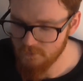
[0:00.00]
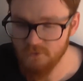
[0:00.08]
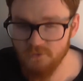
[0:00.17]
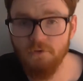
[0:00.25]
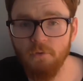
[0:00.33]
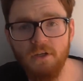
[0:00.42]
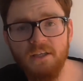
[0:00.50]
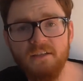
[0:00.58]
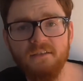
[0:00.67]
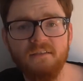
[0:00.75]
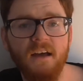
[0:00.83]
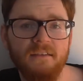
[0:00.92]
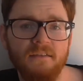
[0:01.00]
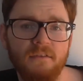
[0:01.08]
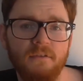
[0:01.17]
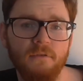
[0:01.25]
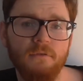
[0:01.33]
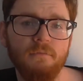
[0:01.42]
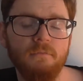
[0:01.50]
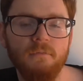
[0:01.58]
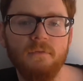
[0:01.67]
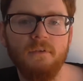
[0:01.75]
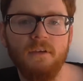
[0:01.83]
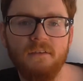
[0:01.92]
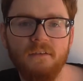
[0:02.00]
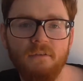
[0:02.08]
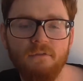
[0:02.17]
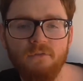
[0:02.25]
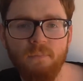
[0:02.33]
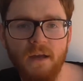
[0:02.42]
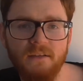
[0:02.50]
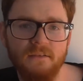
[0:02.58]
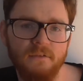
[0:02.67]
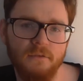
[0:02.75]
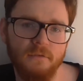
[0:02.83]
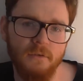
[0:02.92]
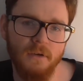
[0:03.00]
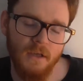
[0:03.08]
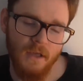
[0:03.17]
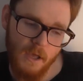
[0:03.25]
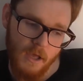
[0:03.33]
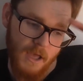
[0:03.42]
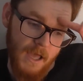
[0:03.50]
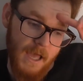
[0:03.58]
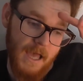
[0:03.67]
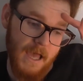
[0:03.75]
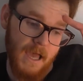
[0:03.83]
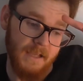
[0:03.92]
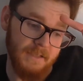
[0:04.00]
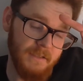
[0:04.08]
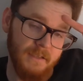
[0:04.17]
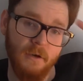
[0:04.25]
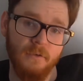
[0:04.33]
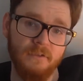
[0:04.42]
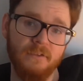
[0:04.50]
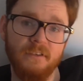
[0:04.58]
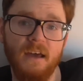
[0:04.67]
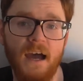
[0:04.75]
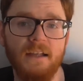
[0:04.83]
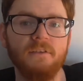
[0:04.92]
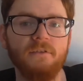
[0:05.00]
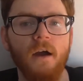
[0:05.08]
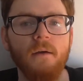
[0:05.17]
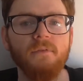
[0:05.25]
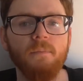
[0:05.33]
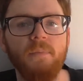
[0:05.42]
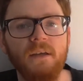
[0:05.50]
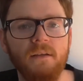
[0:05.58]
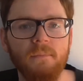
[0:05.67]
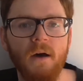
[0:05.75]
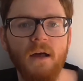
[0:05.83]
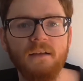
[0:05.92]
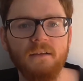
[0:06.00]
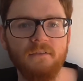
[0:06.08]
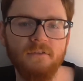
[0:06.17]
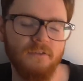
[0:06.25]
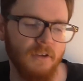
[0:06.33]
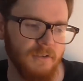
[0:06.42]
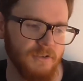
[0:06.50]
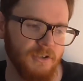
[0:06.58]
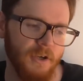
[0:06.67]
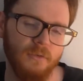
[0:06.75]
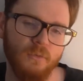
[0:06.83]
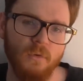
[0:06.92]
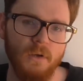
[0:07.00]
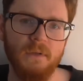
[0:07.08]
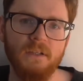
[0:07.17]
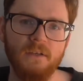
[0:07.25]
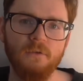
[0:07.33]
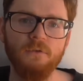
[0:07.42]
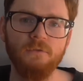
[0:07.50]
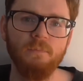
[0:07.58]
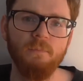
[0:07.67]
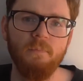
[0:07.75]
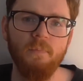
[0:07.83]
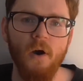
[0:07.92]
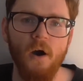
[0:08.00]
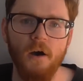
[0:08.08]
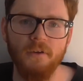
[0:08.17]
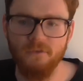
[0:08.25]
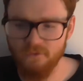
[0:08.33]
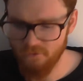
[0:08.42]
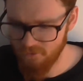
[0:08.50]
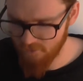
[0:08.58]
So what he decides to do is a little spectacle, and he goes inside, grabs the peanut butter to sort of show the women who's boss.